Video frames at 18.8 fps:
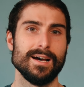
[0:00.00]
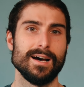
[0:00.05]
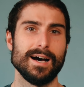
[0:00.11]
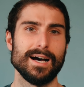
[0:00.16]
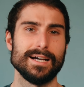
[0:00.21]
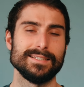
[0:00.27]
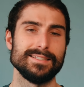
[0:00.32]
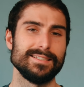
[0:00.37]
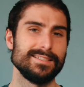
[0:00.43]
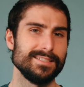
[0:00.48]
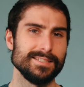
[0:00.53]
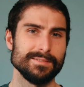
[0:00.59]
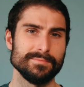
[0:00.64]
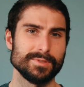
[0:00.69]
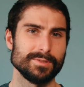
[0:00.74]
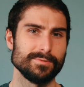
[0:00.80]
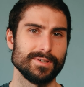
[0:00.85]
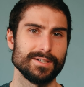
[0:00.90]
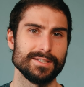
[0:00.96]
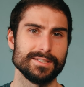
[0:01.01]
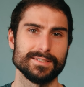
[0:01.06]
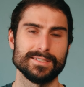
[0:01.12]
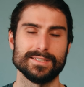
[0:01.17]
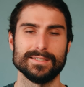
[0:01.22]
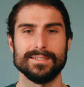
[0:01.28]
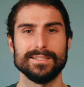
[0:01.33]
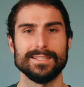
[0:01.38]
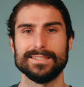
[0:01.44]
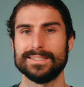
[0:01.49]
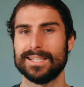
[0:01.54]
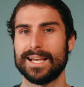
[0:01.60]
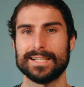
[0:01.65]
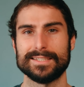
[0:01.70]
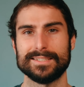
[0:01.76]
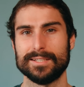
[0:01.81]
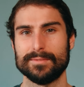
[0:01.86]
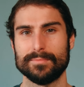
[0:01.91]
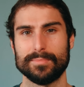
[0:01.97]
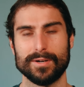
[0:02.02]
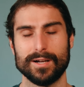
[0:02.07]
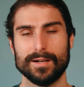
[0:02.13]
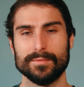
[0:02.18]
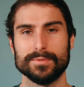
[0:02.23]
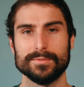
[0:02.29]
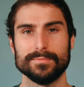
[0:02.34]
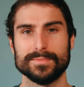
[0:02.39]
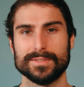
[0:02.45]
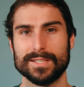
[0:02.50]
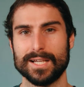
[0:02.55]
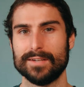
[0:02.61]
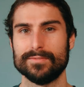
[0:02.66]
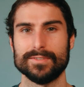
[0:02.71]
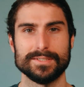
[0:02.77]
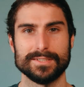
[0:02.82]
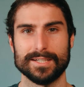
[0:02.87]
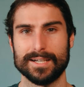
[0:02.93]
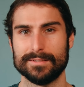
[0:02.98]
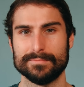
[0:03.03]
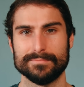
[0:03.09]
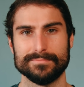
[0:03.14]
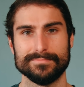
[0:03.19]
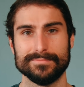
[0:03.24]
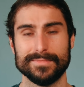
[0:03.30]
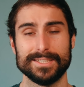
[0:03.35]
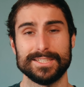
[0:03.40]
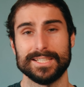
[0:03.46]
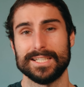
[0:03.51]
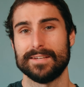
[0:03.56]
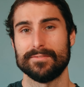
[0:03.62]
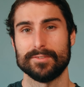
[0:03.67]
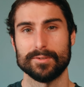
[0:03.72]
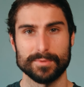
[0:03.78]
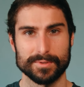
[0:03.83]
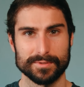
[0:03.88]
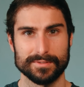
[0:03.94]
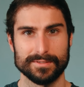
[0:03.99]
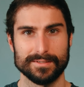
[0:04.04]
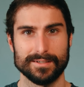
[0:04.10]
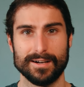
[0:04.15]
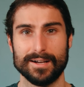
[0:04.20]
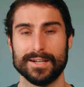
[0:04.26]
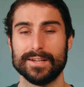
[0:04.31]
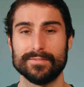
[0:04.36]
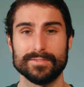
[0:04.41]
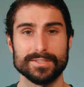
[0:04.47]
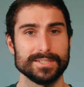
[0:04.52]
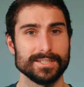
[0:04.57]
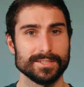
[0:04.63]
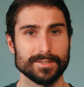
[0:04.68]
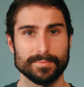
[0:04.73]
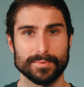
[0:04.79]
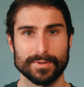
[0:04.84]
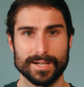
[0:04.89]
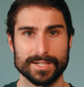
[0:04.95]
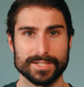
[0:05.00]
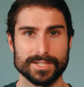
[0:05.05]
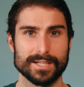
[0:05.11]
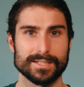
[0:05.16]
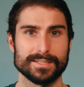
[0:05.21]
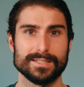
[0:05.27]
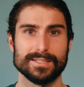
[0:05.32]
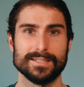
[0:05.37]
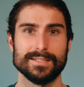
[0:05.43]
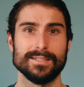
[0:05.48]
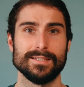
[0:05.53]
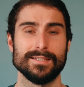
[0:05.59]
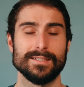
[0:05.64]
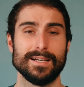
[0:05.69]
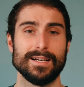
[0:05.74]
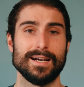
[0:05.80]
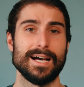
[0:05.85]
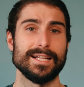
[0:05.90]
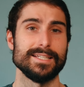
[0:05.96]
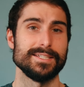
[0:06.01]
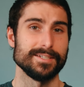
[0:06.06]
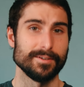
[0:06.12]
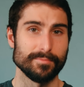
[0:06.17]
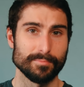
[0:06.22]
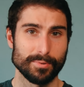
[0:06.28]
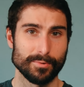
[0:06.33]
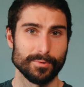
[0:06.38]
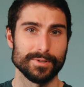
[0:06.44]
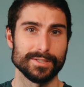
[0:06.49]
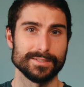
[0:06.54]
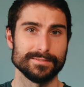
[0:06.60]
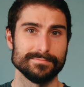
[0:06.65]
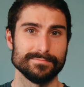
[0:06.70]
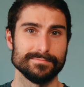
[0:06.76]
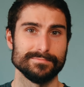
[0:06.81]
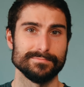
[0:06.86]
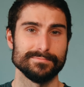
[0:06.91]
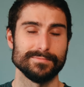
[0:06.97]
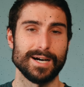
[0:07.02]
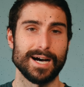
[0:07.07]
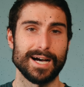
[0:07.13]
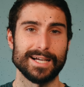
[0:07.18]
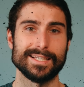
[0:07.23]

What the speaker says: I seem to run into the exact same problems every time. It's inevitable. On every single project, at some point, I